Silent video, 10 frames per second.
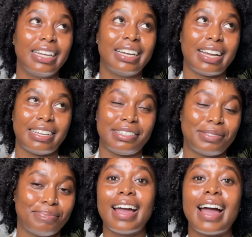
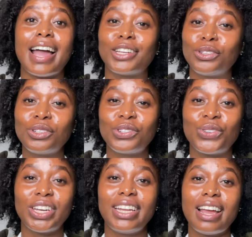Guys, I don't
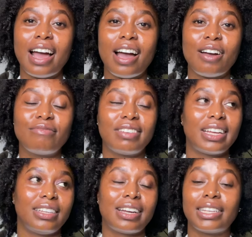really have
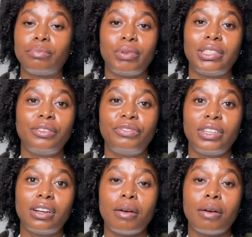like a specific